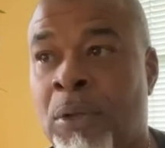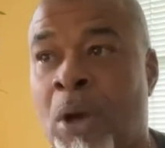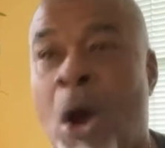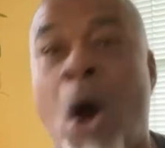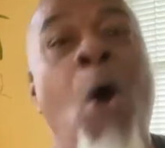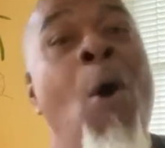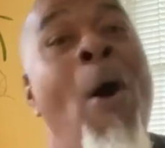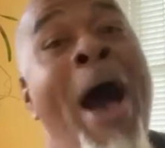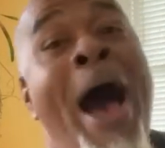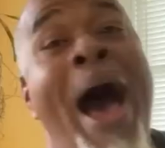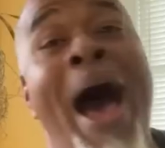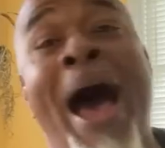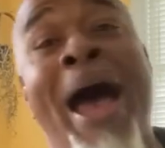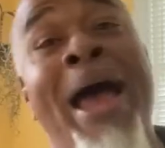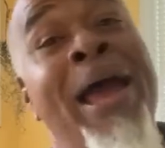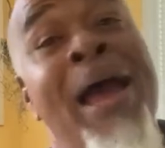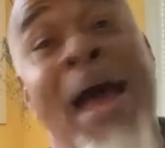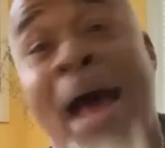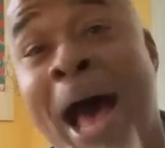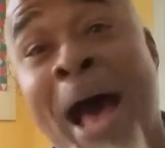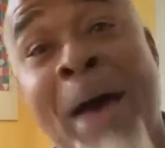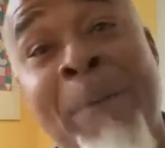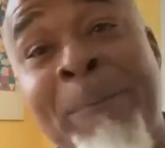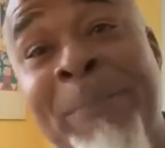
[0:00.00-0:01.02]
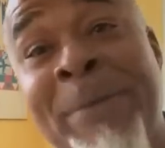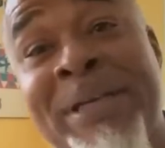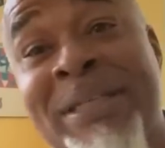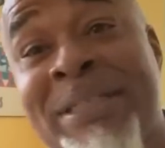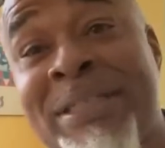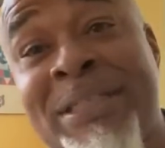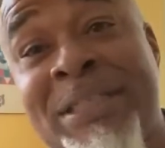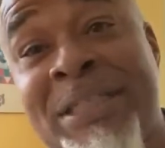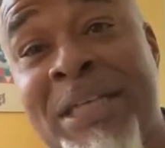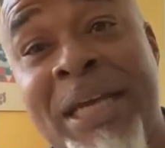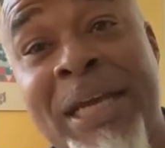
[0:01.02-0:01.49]
Oh, hi, I'm
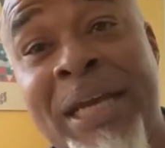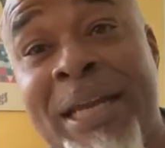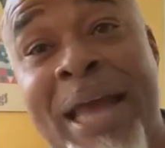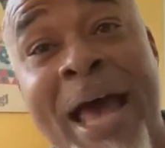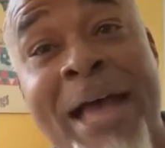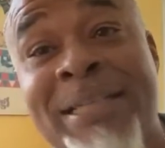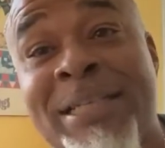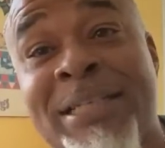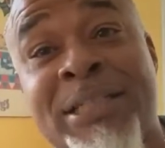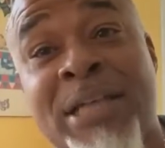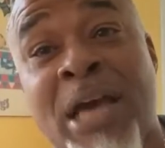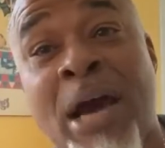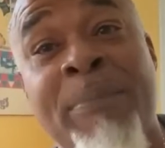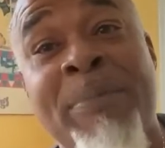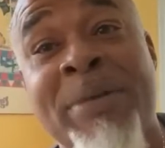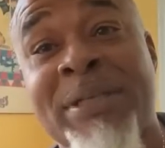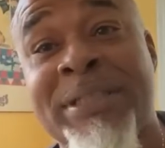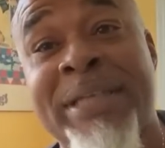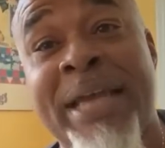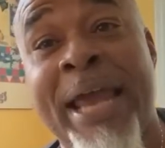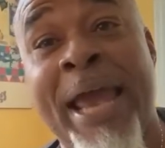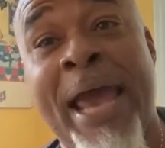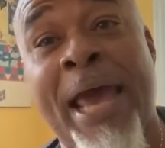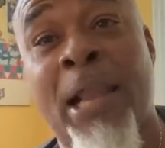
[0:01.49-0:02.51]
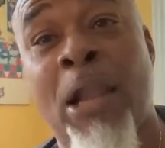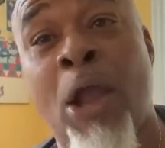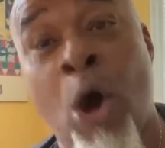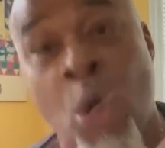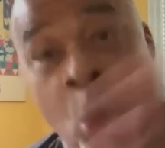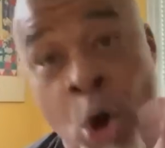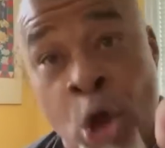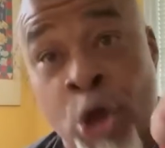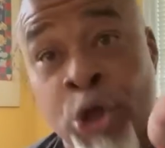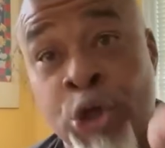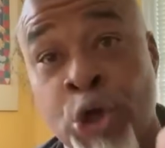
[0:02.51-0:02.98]
Miss Jean. I just come to say
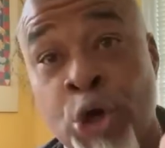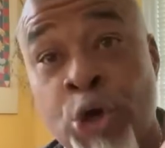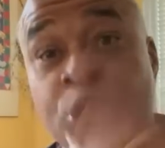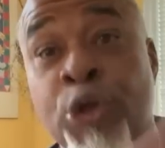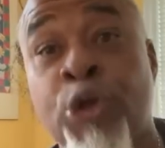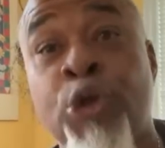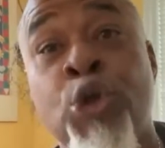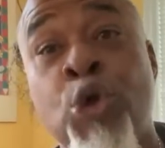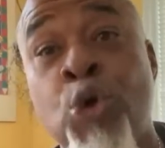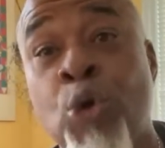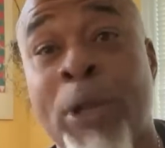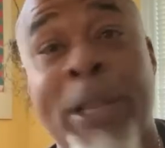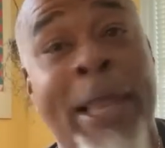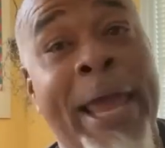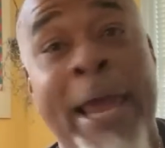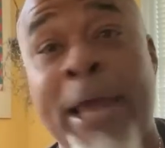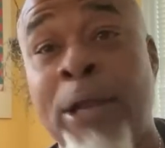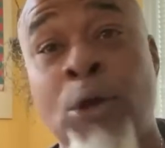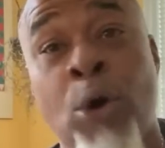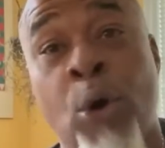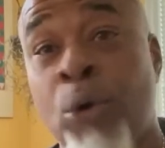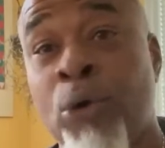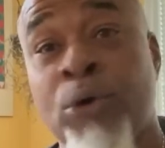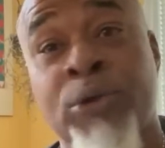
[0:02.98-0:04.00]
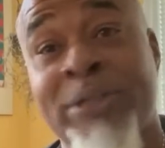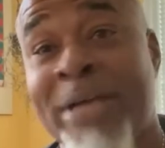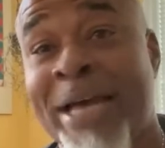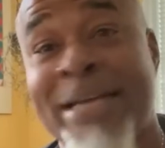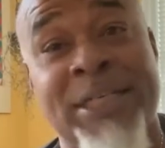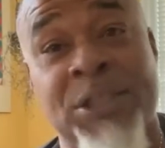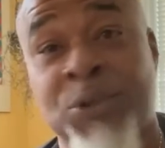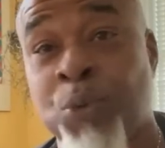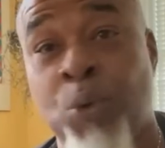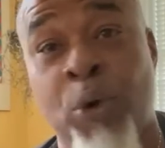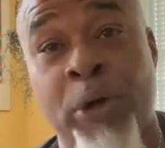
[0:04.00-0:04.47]
hello. You're the new landowners.
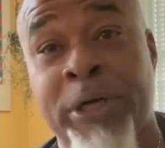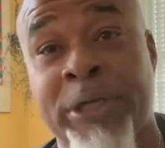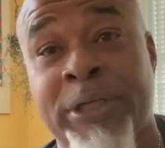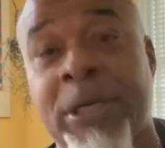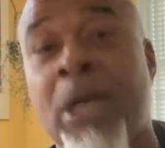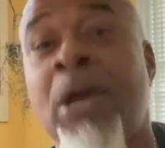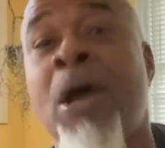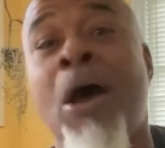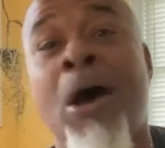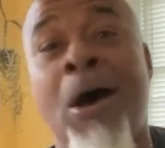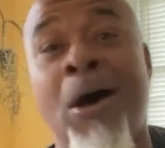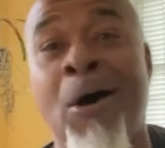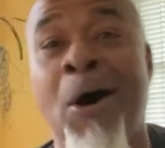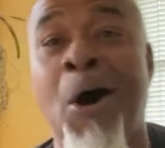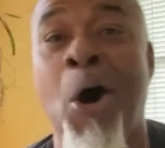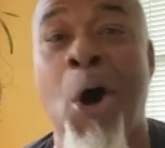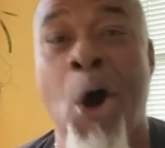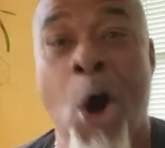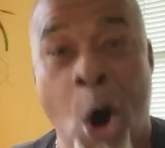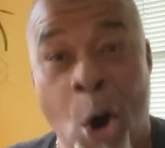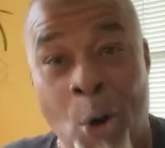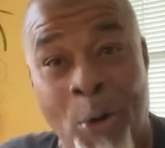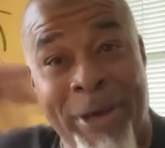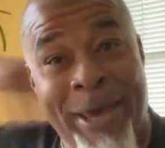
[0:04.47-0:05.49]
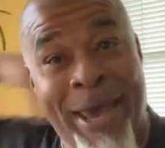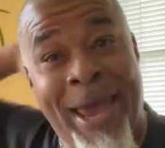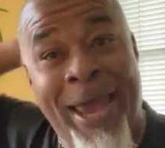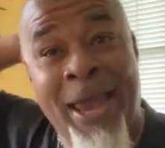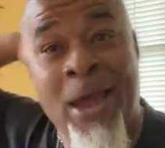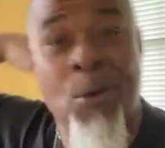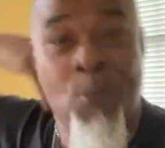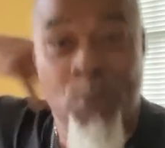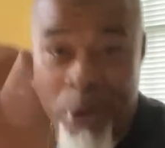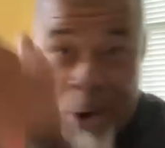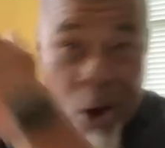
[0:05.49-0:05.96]
I just wanted to. Oh,
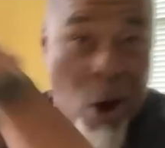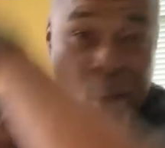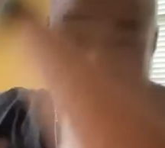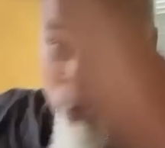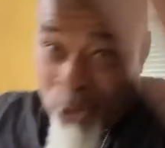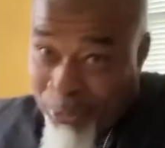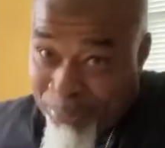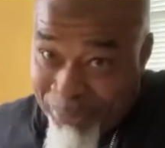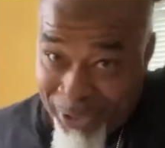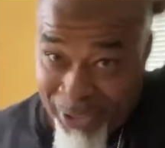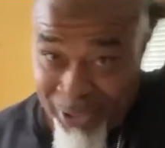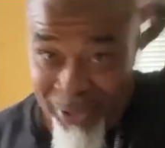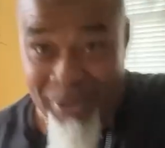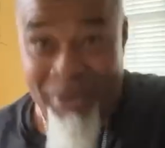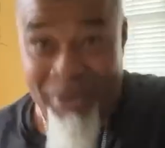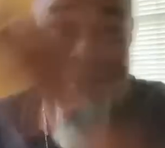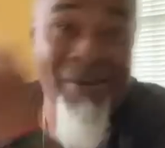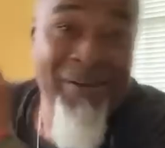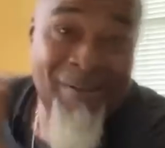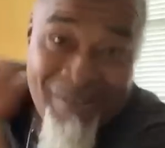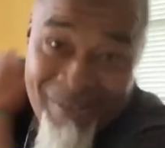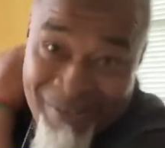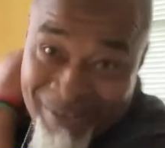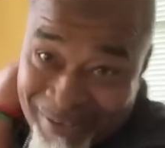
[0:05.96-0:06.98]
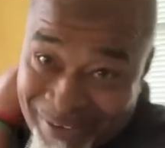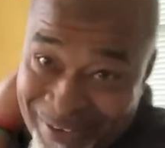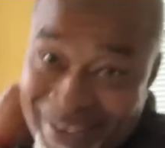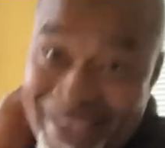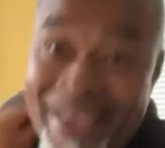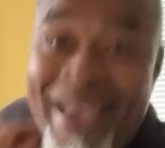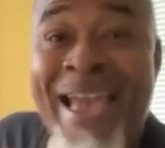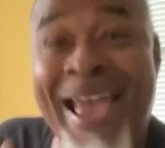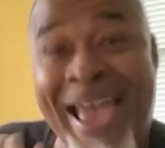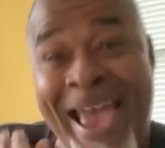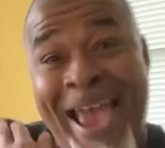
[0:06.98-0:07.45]
okay. Well, hold on a minute.
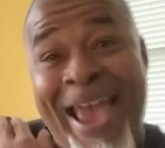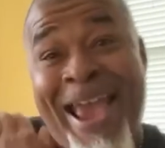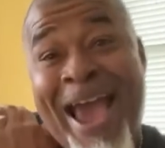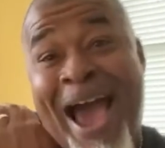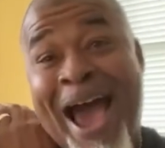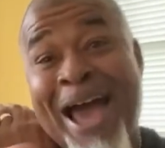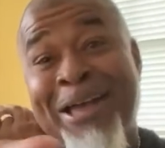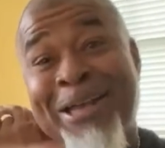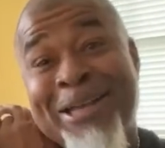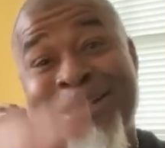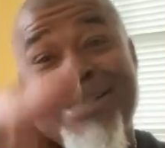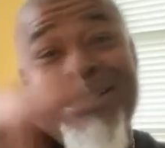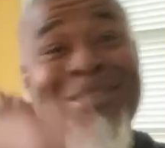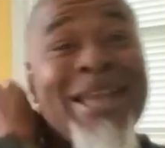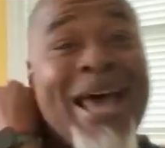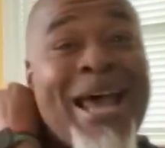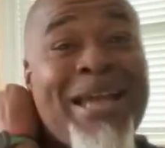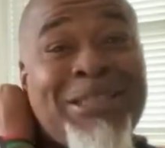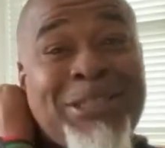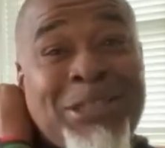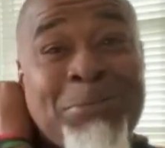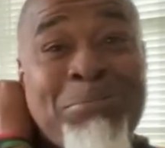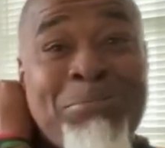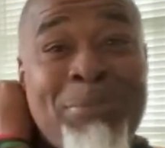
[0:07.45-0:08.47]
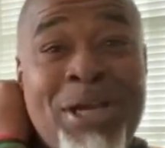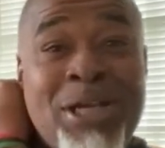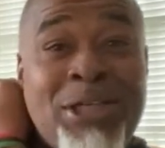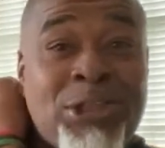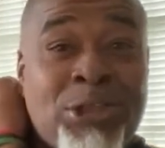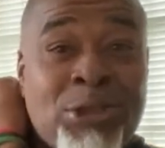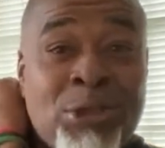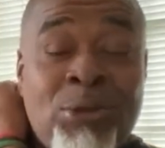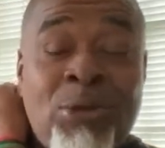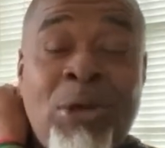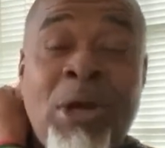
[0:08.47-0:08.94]
Hey, hi, it's nice to
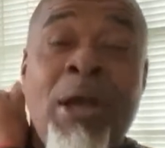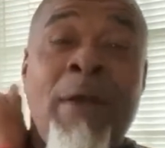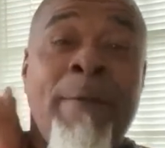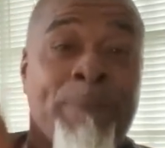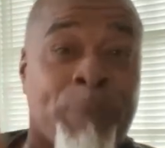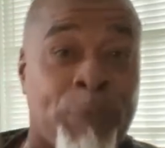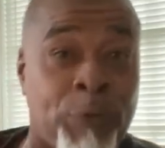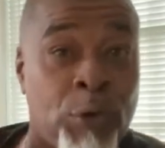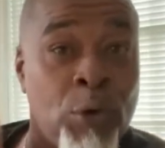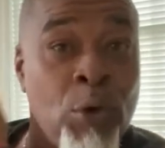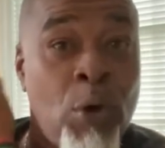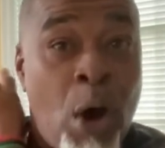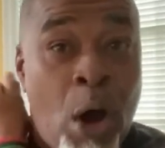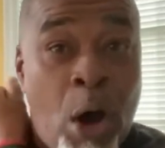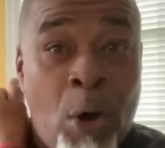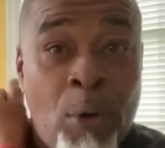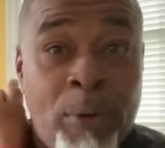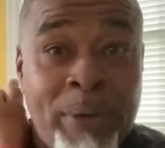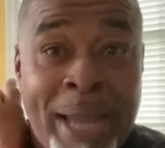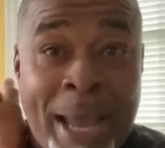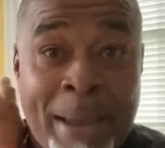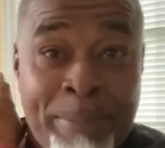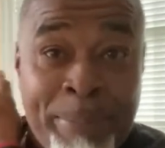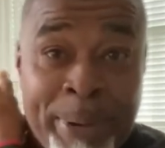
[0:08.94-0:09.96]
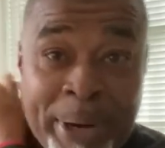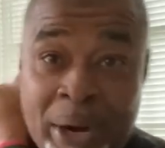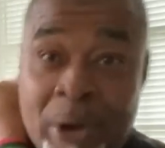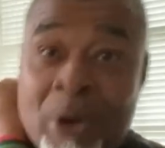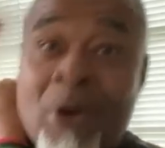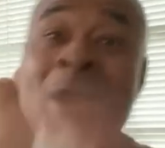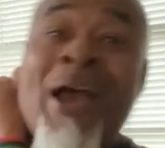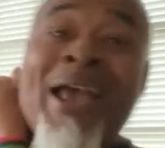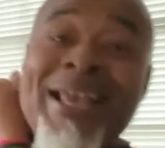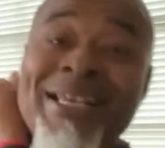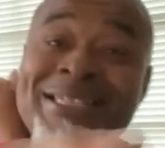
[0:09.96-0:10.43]
meet you. You holding that
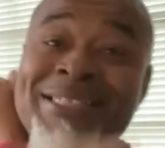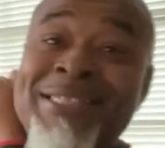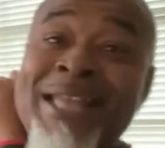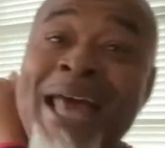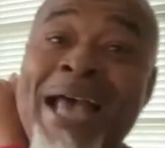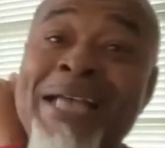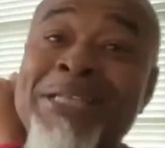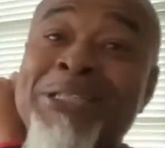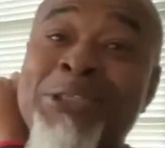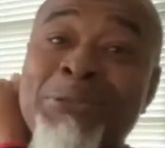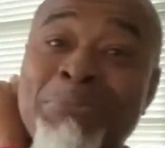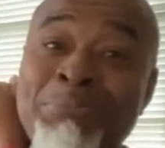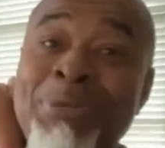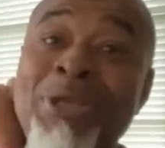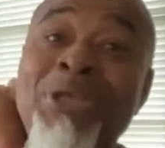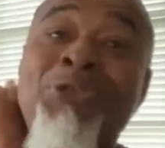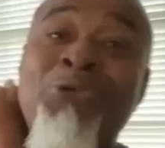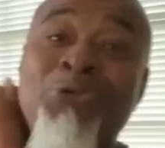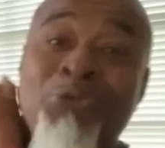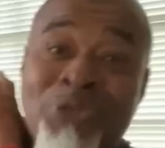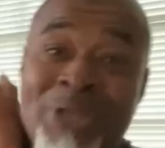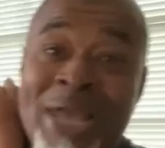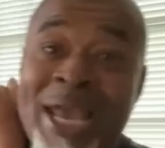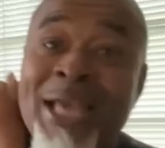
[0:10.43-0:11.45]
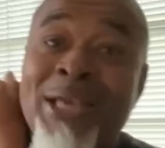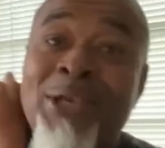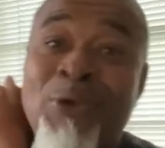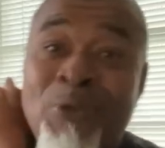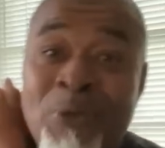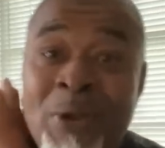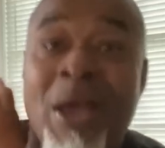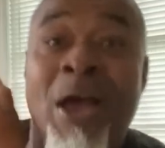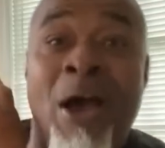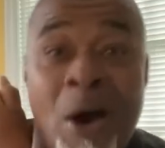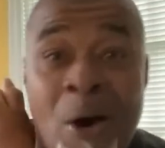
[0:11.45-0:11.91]
barrel. It's nice to meet you. Thank
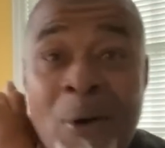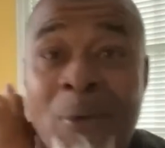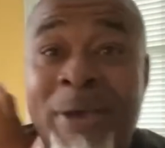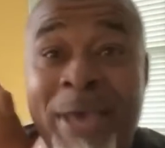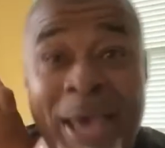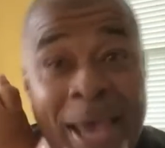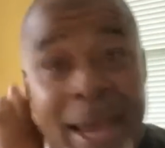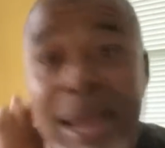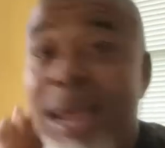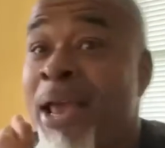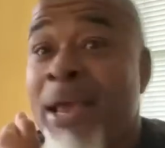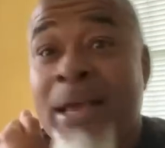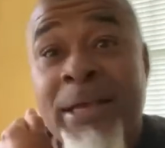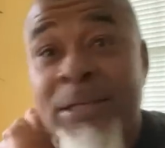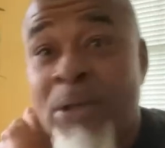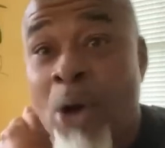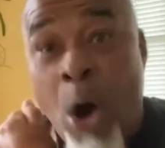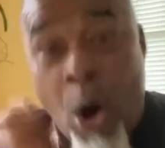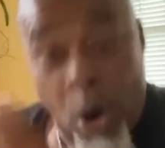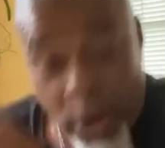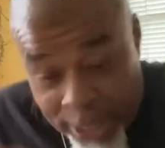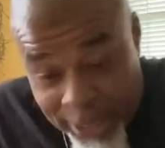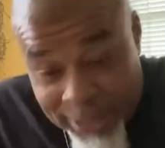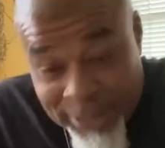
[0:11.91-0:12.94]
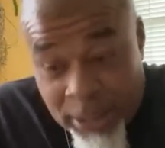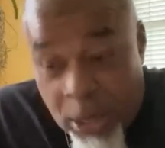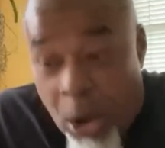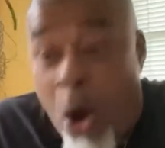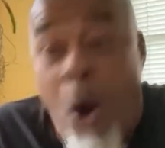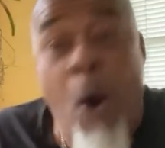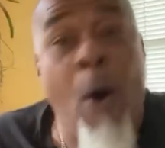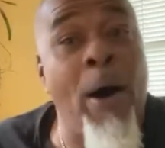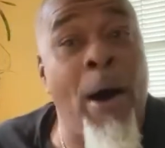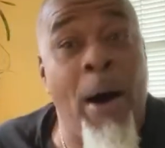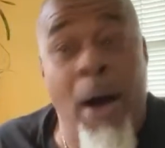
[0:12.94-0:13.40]
you. Okay. Oh, it,
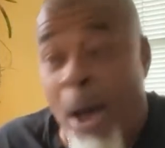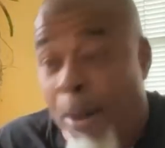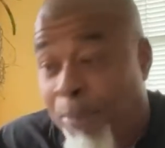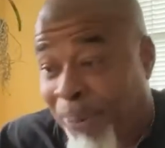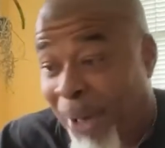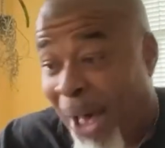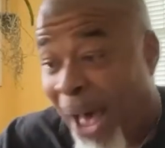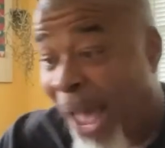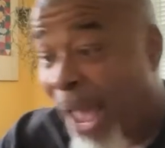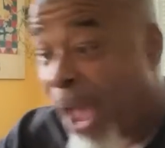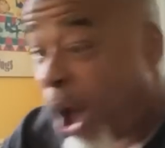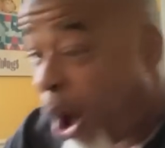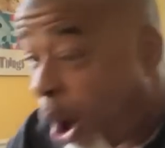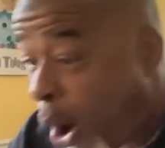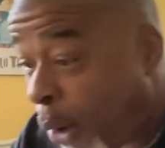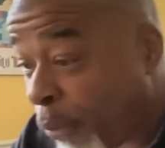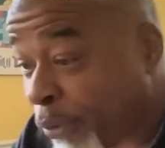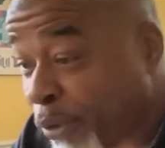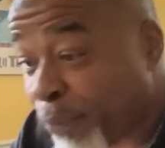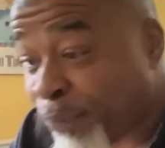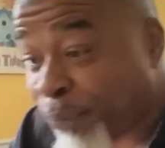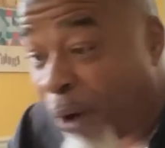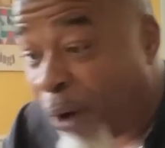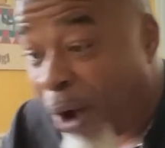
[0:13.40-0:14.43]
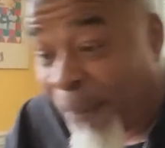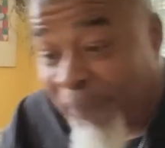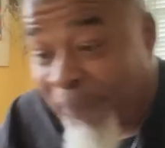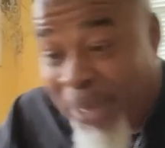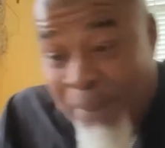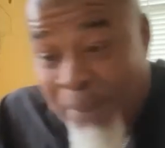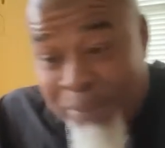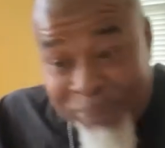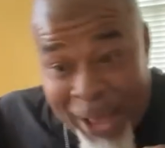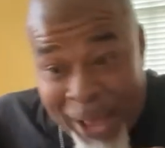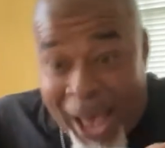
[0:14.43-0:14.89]
oh, a pie. Oh, you brought
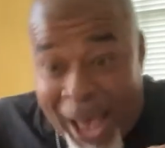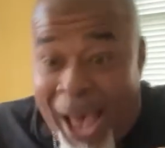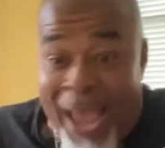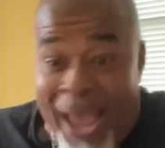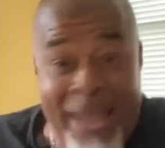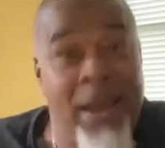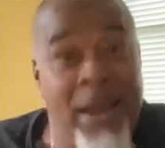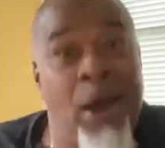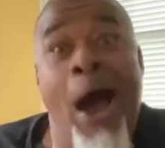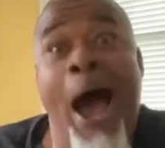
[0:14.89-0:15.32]
me a pie.